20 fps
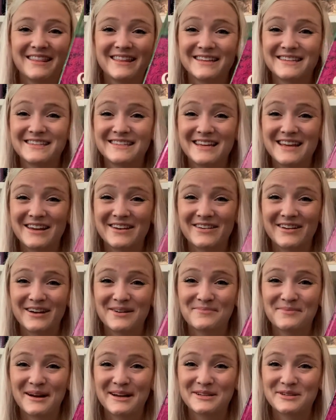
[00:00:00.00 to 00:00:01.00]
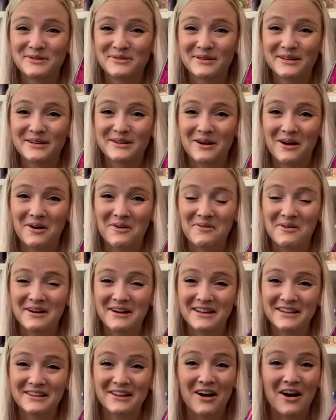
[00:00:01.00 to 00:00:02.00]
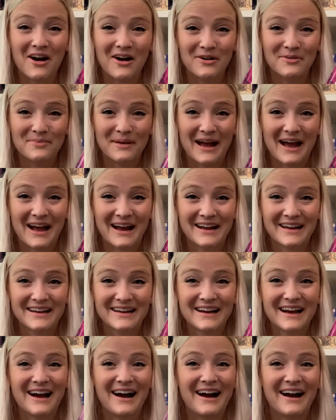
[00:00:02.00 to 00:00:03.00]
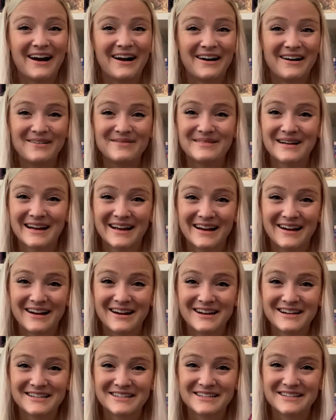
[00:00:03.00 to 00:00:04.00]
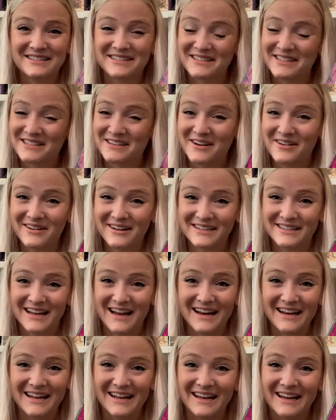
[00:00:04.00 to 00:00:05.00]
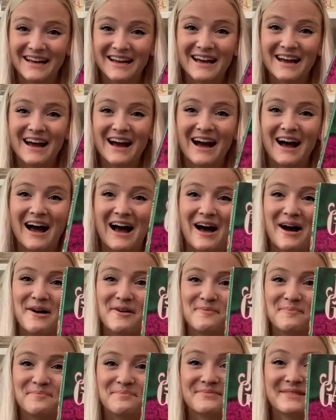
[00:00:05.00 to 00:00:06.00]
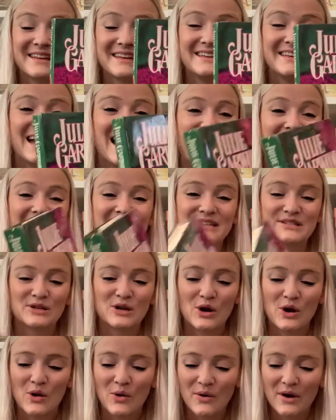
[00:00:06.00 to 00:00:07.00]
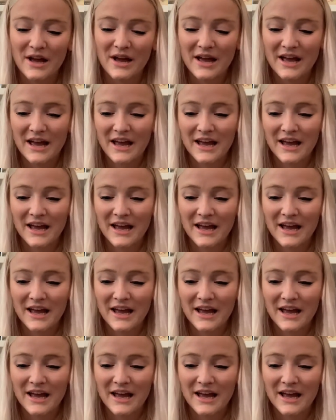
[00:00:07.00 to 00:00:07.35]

The Secret by Julie Garwood in the hardback. Oh my gosh, so exciting. Yeah, so